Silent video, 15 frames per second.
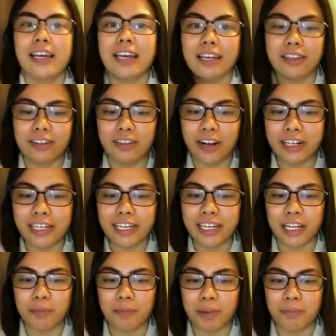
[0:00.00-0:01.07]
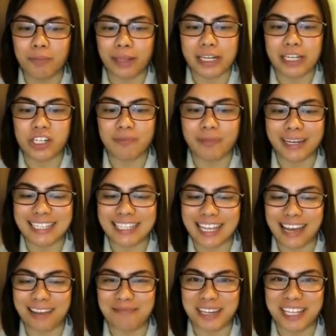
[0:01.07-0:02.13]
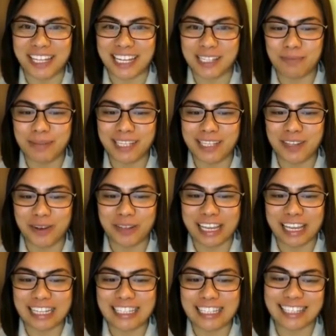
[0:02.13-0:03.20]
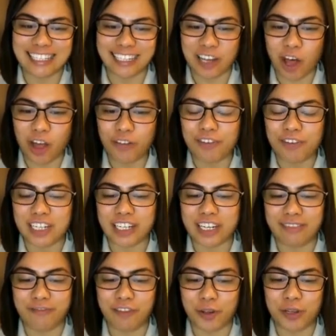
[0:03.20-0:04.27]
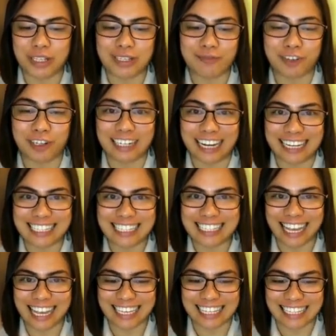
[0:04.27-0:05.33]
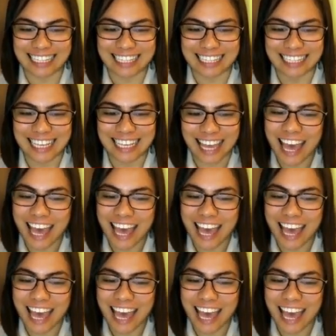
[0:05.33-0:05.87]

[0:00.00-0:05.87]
In an article published by Time, it has been noted that the goldfish can focus for 9 seconds,